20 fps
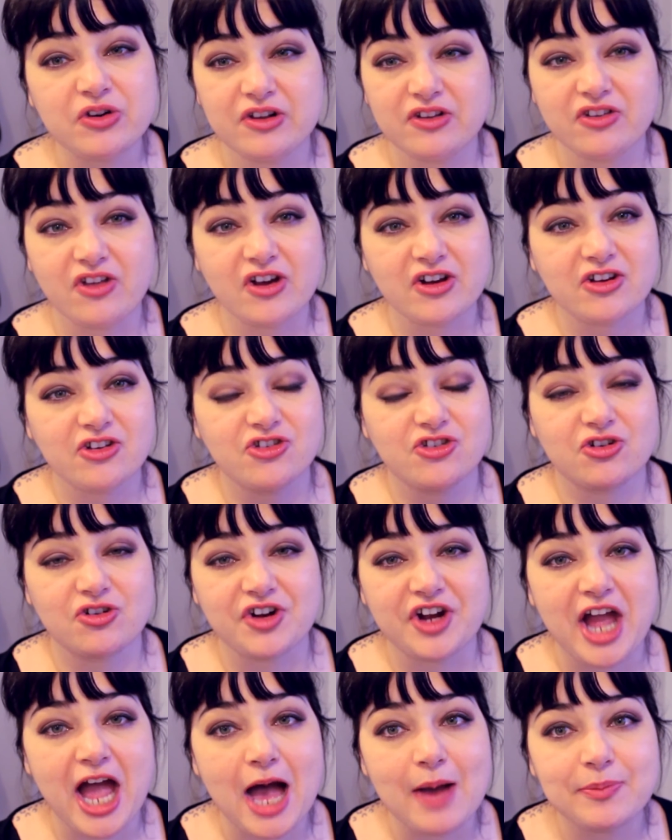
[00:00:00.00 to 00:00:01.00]
As long as you're
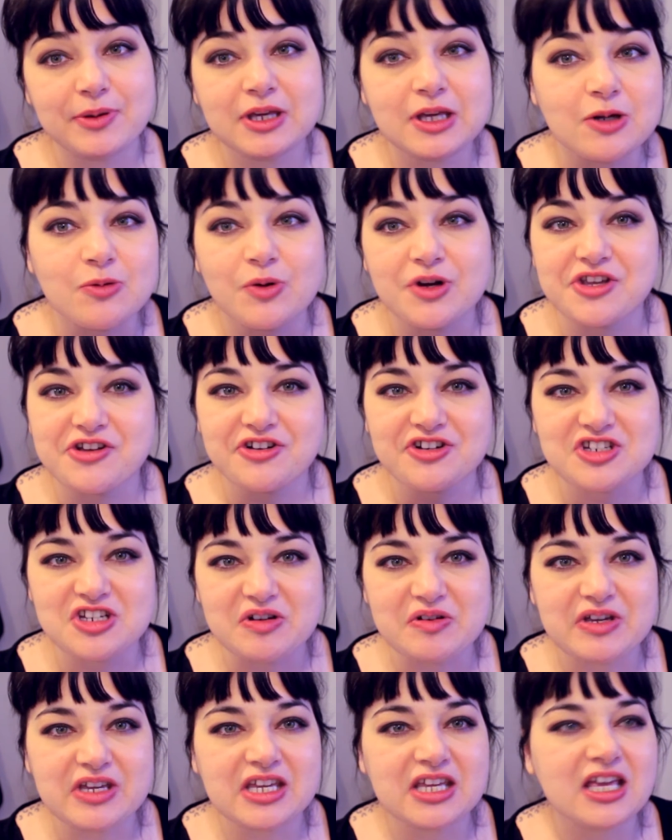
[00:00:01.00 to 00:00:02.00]
happy in what you're
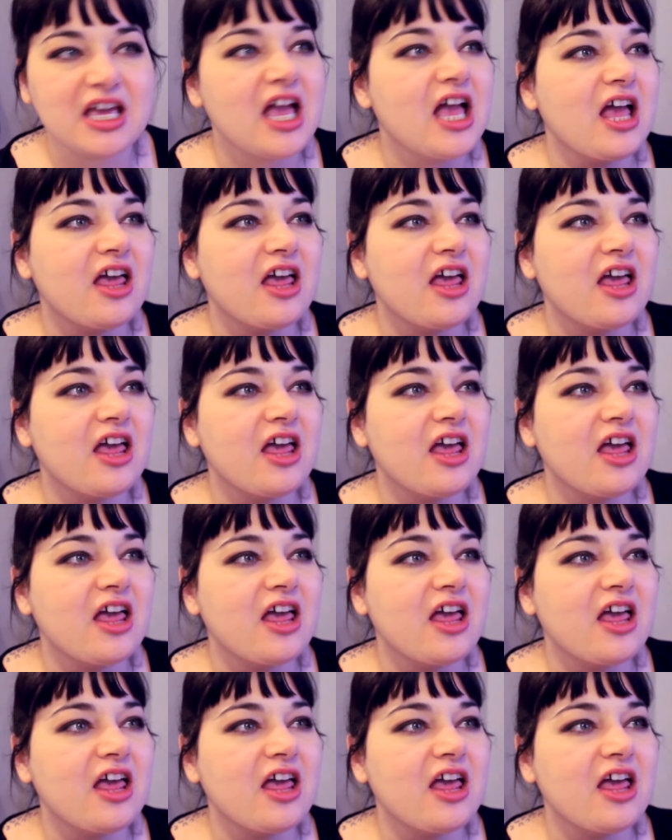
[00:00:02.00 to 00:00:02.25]
doing,